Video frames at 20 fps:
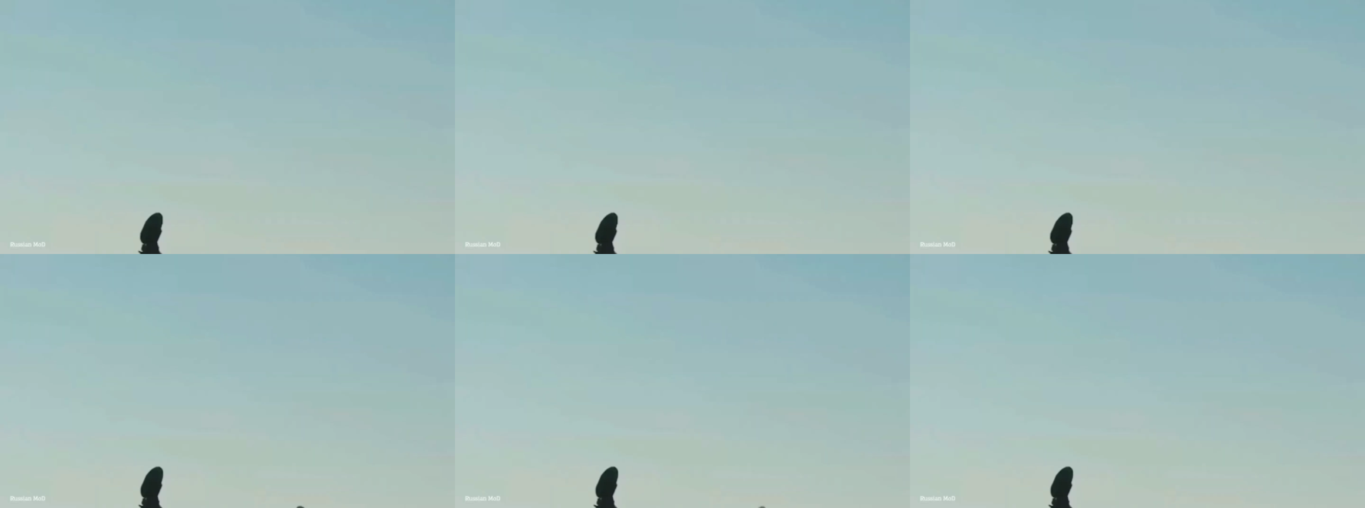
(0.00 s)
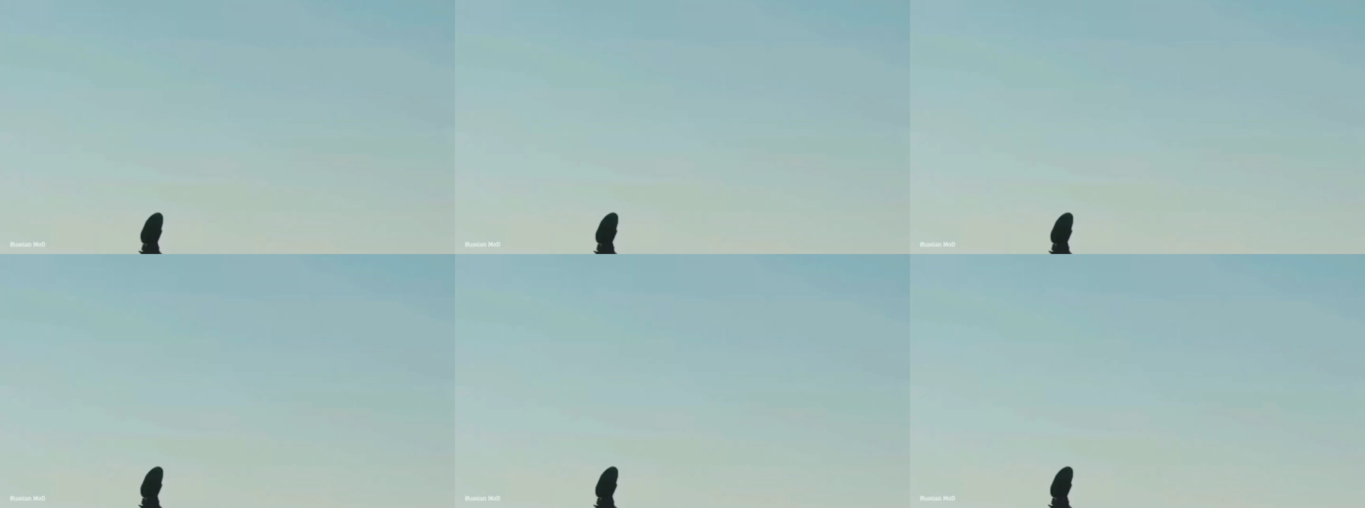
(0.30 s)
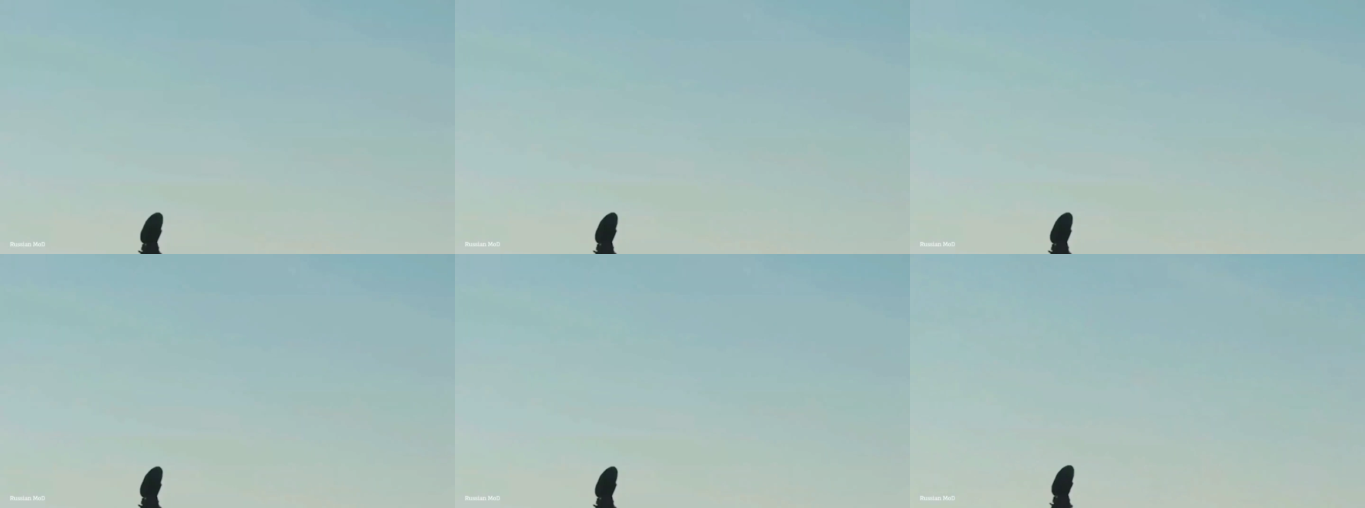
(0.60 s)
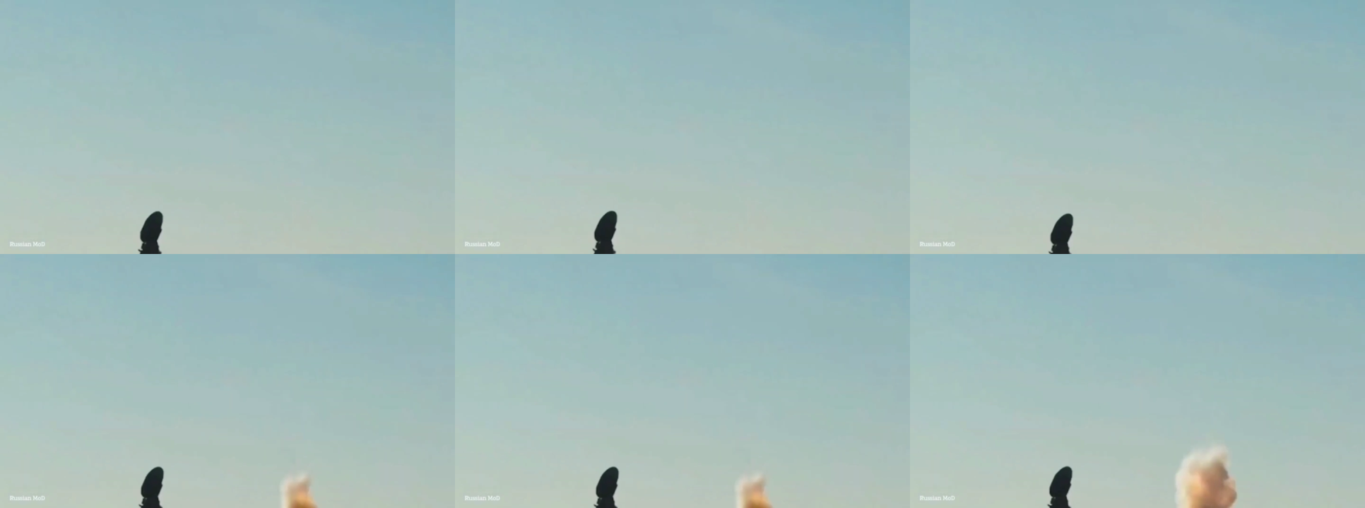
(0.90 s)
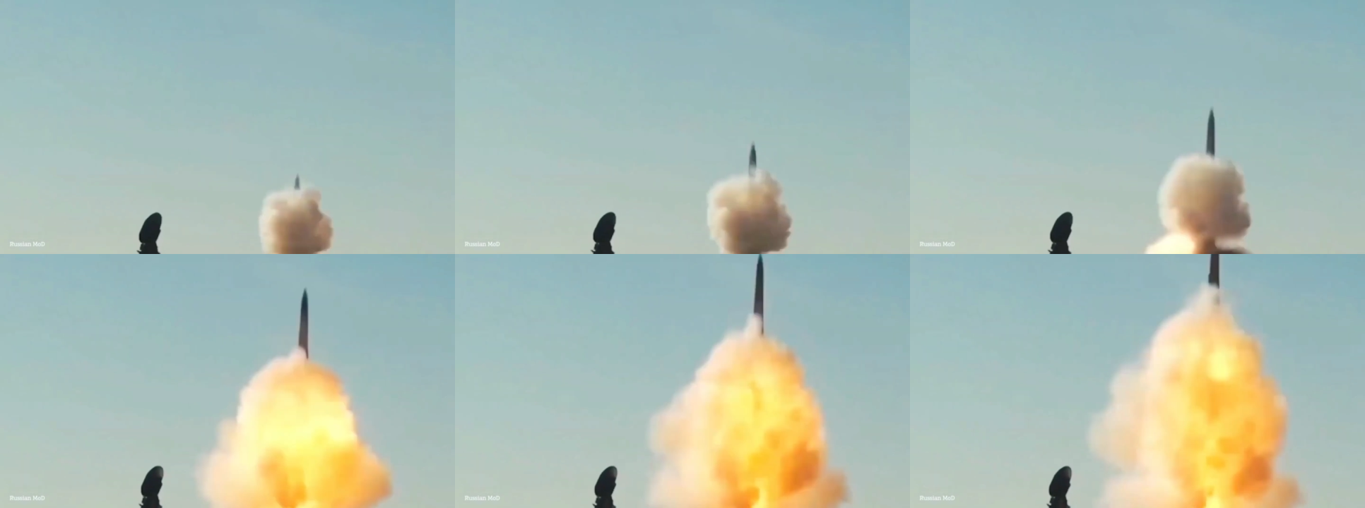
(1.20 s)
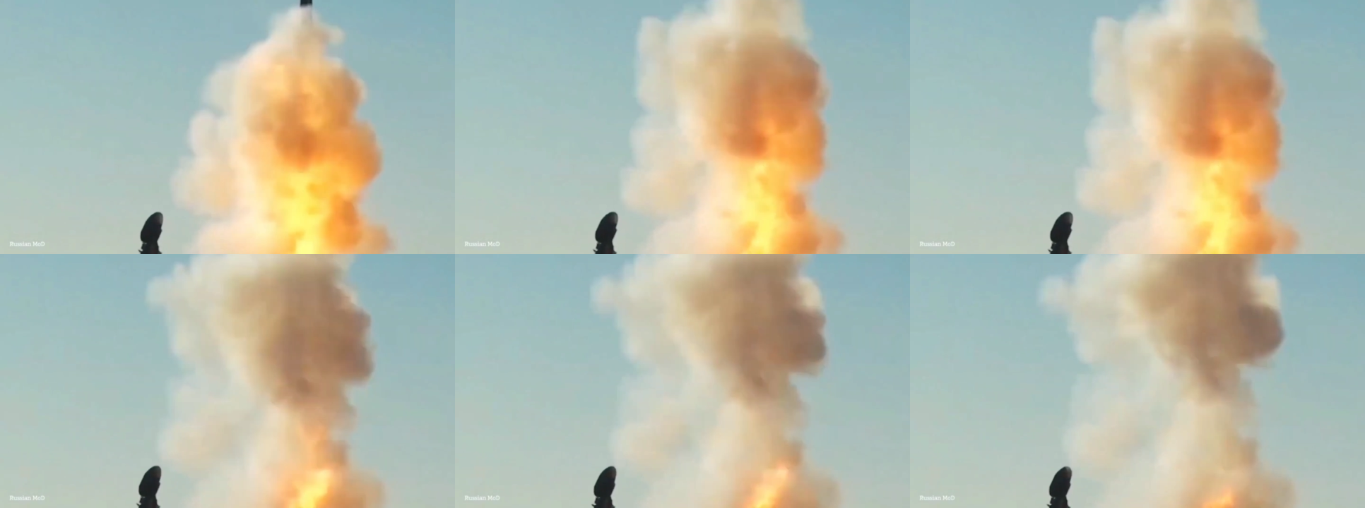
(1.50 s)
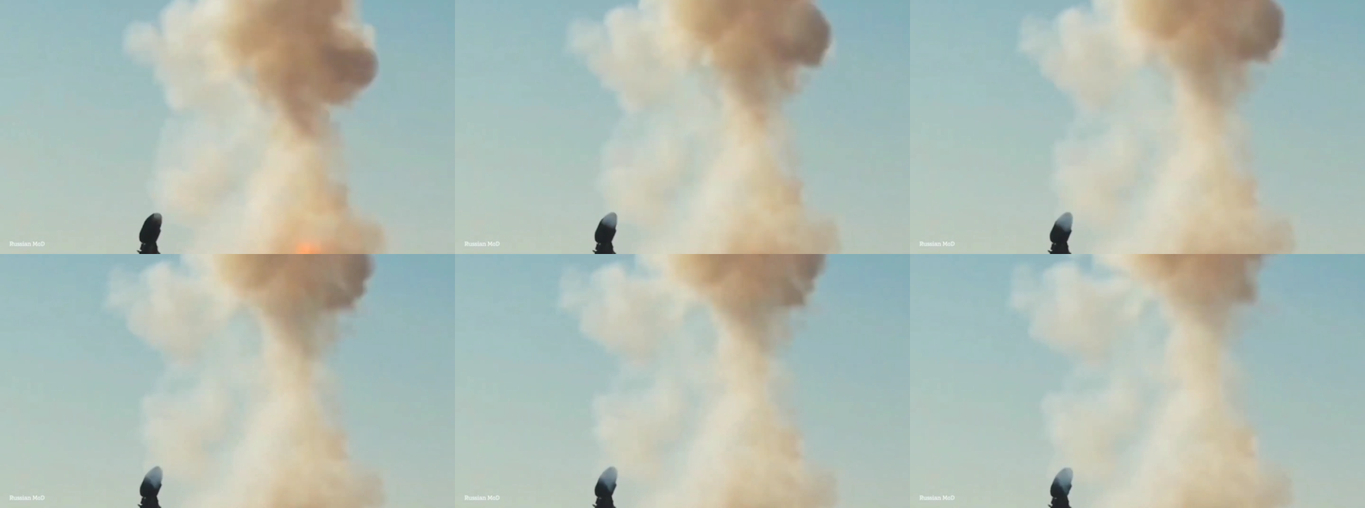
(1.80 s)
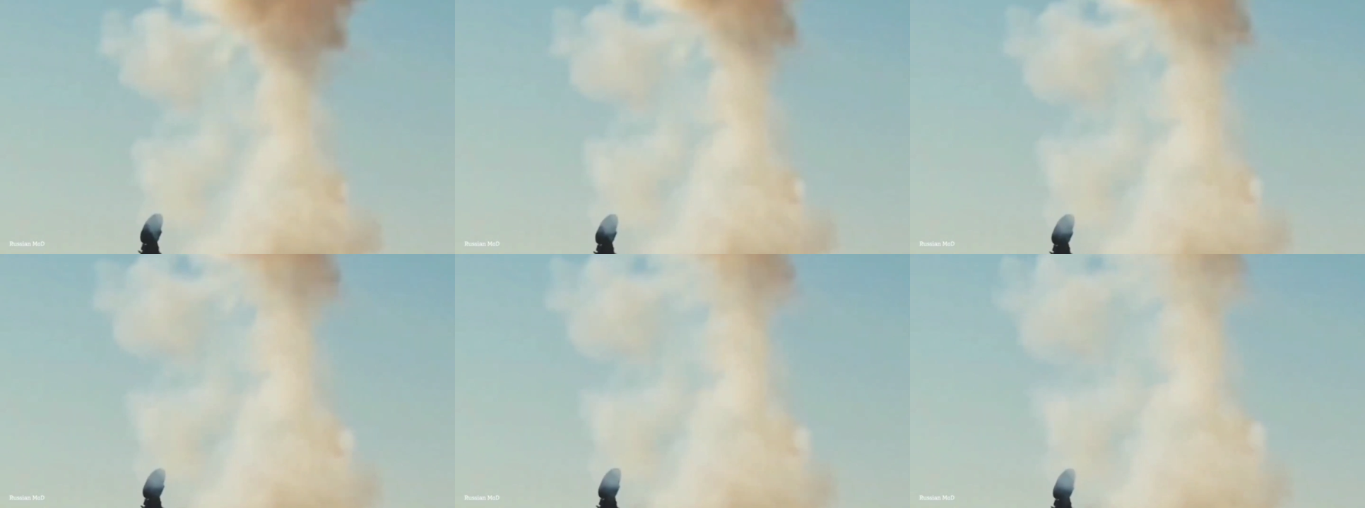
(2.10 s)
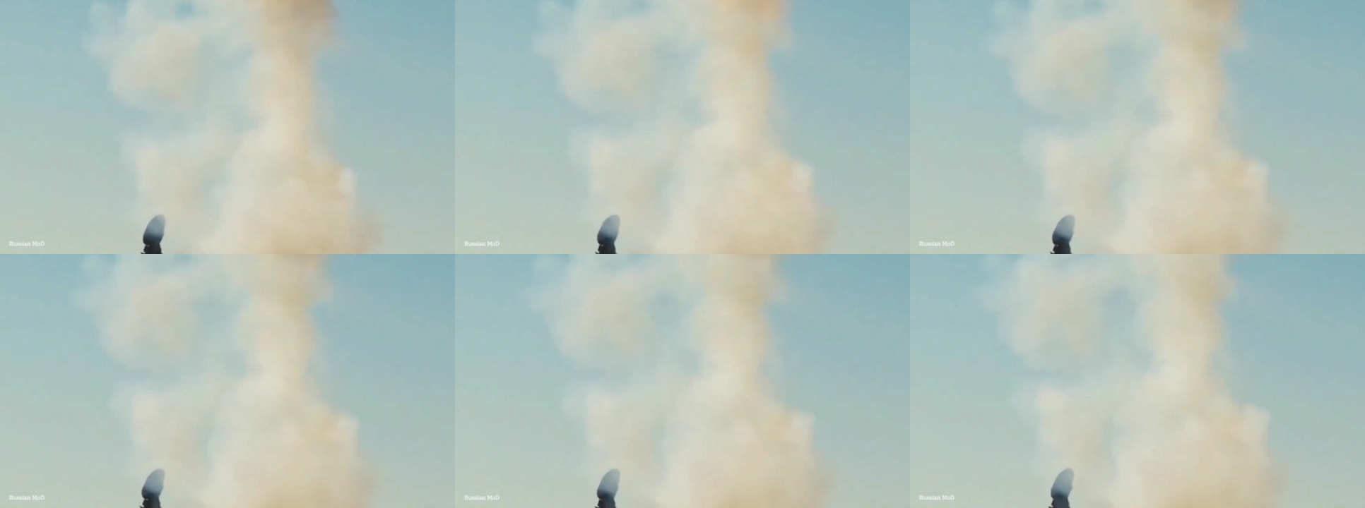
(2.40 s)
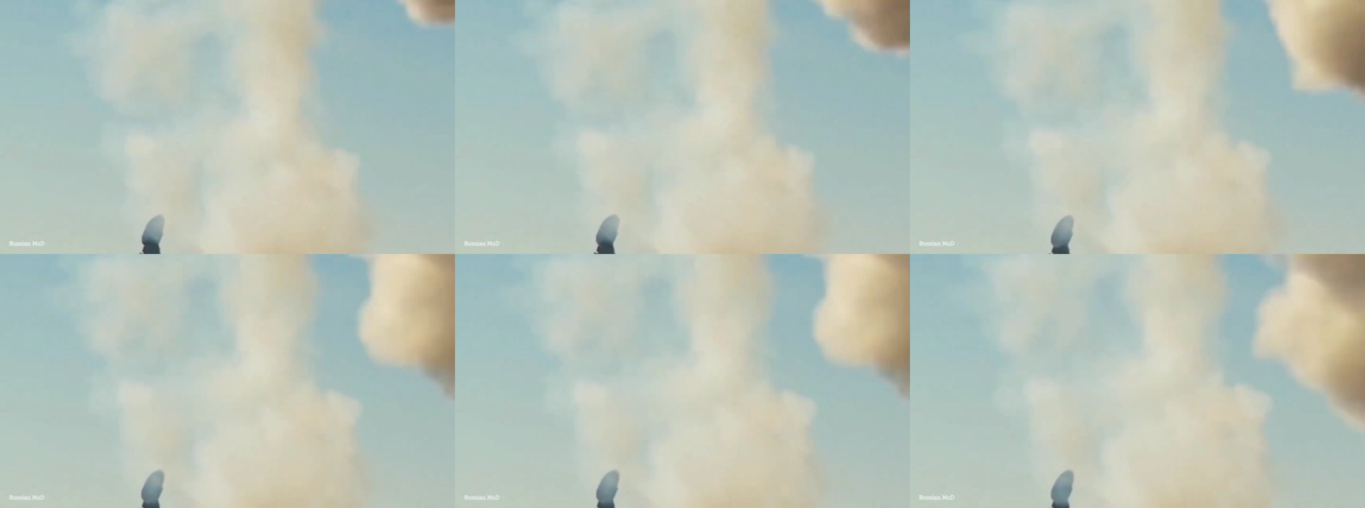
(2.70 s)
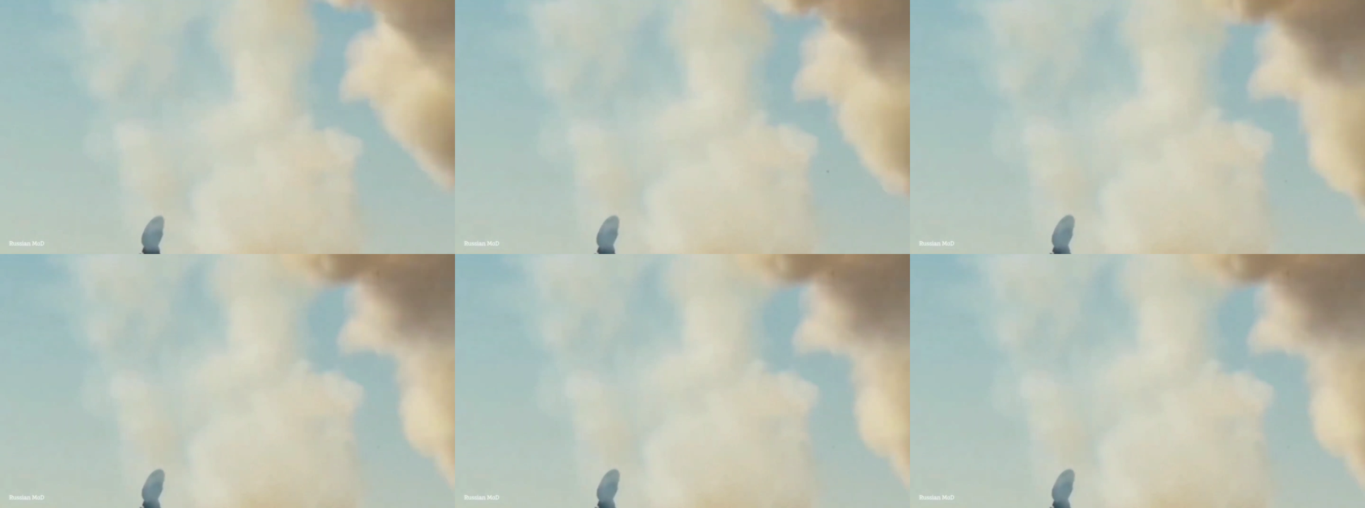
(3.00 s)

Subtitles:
(no speaker visible)